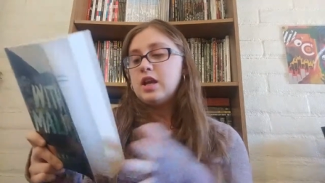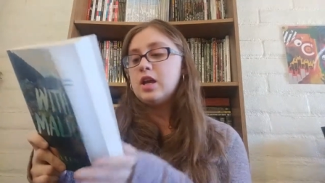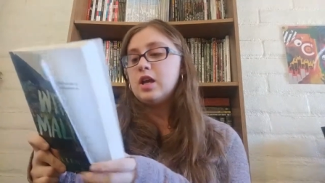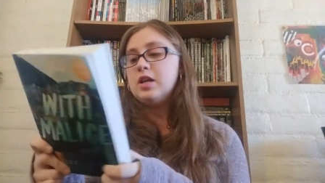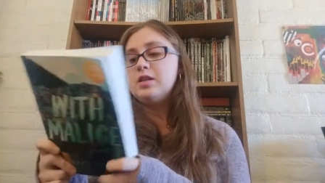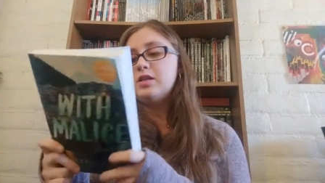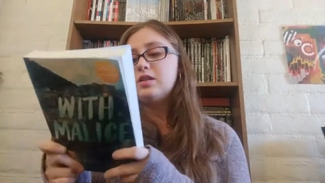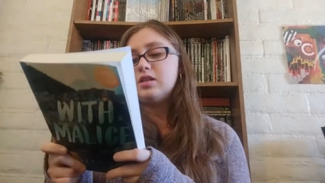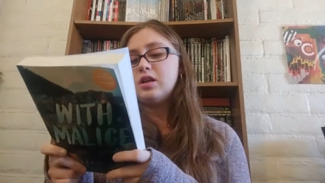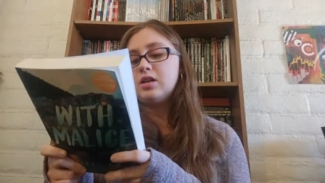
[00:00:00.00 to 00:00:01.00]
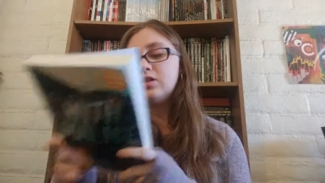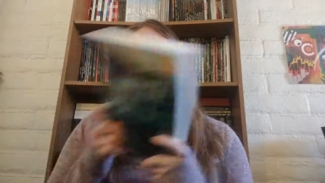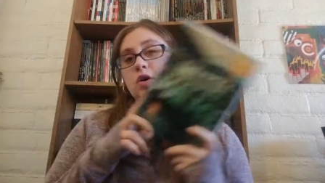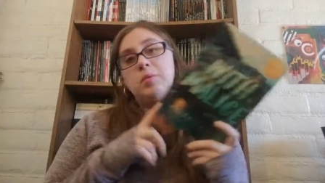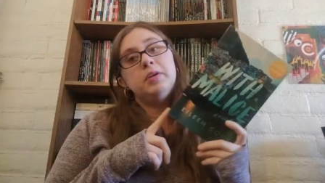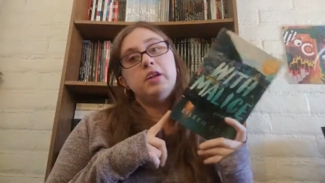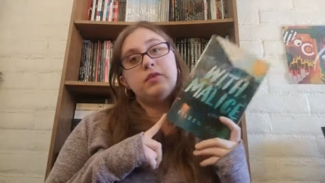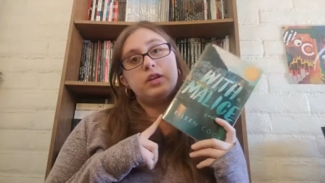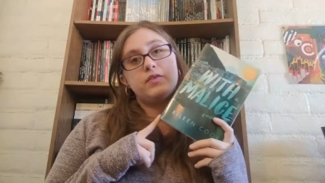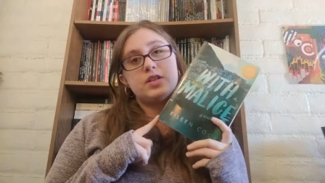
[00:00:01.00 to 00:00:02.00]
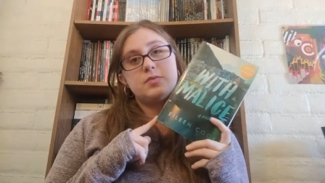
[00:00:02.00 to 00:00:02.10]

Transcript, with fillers: and uh, so I'm getting rid of